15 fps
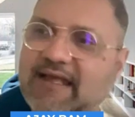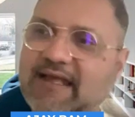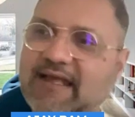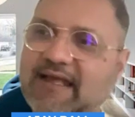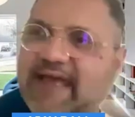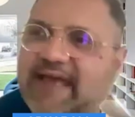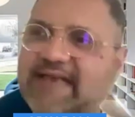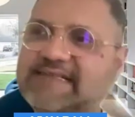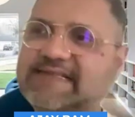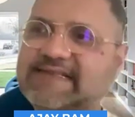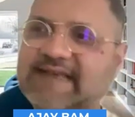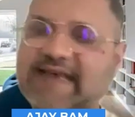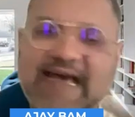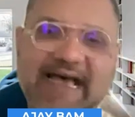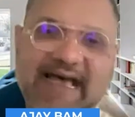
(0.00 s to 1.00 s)

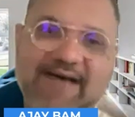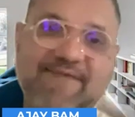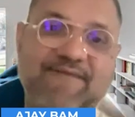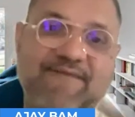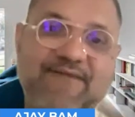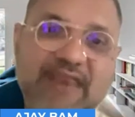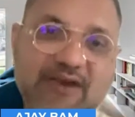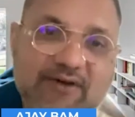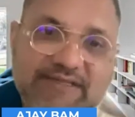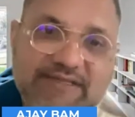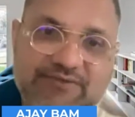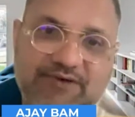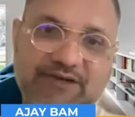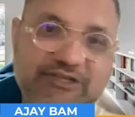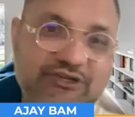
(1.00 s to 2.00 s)
is video
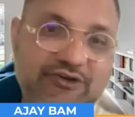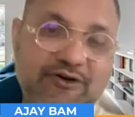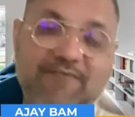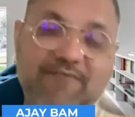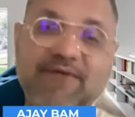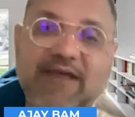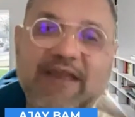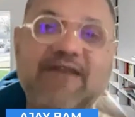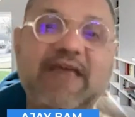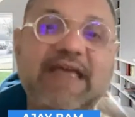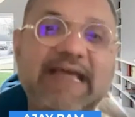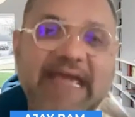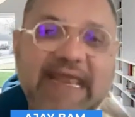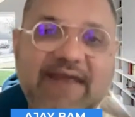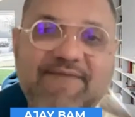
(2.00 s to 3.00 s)
is richer.
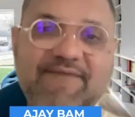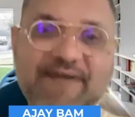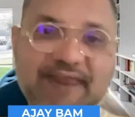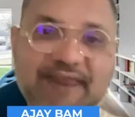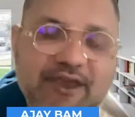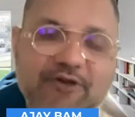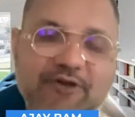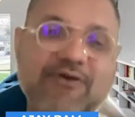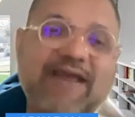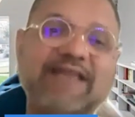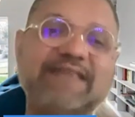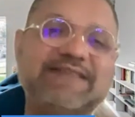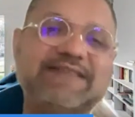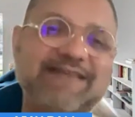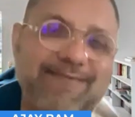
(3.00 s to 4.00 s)
In a video, you
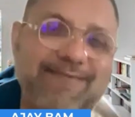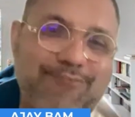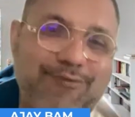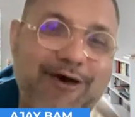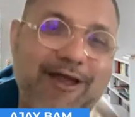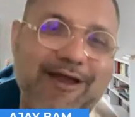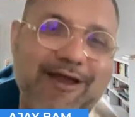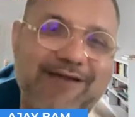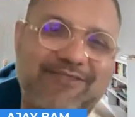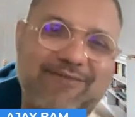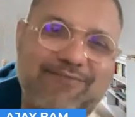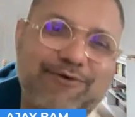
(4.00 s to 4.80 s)
can see the product, the